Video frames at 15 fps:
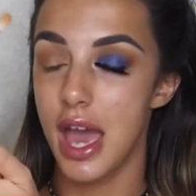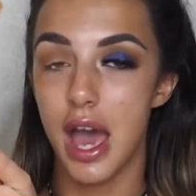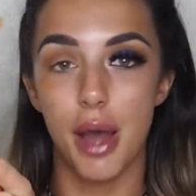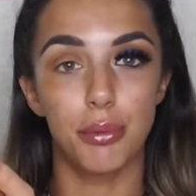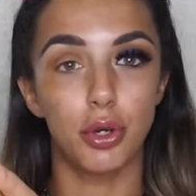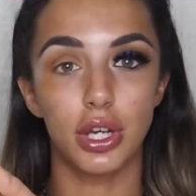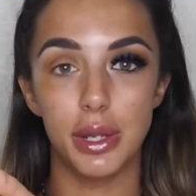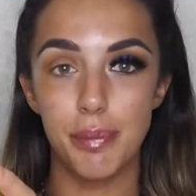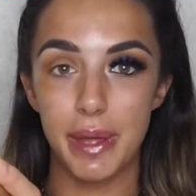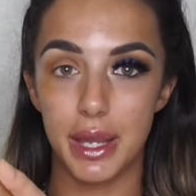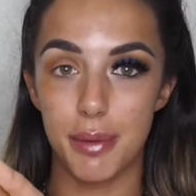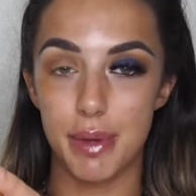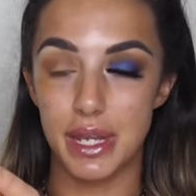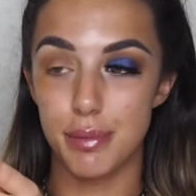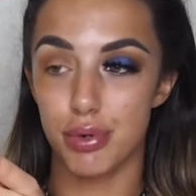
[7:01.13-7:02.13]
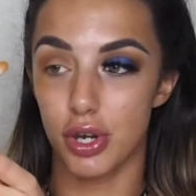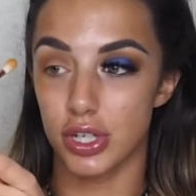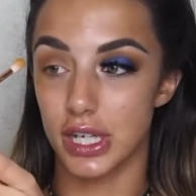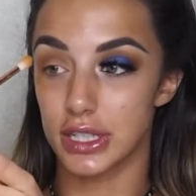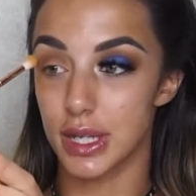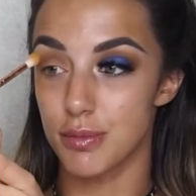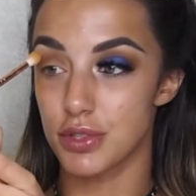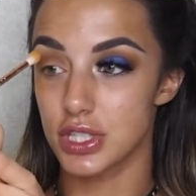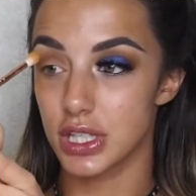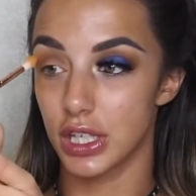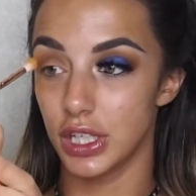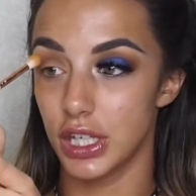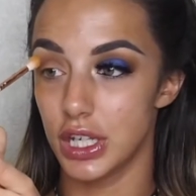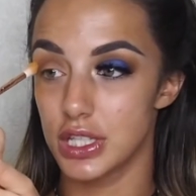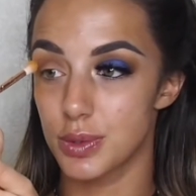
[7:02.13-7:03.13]
I'm not going up any product, I'm just
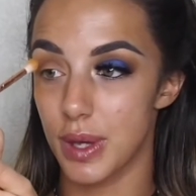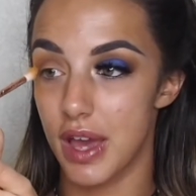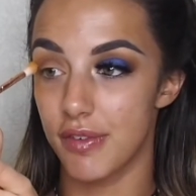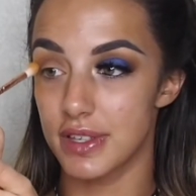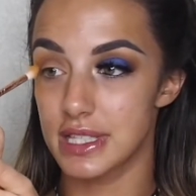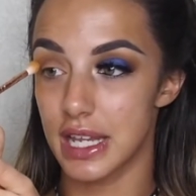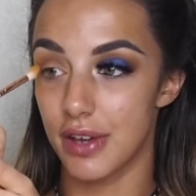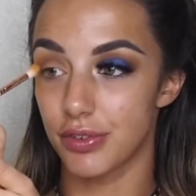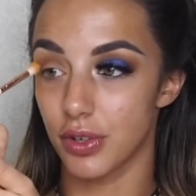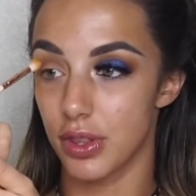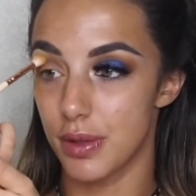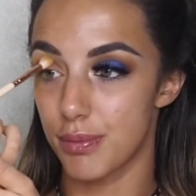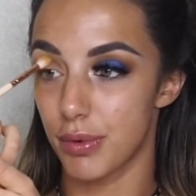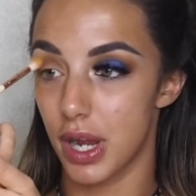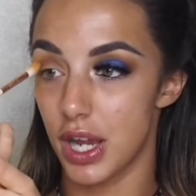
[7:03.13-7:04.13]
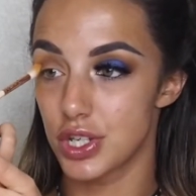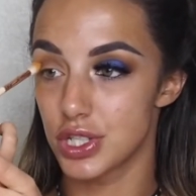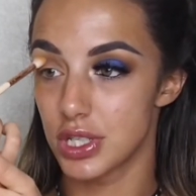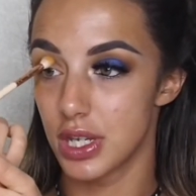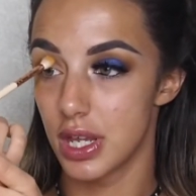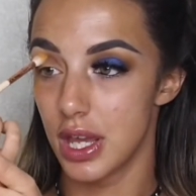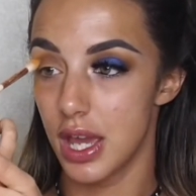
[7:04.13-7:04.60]
going to use whatever's left on the brush,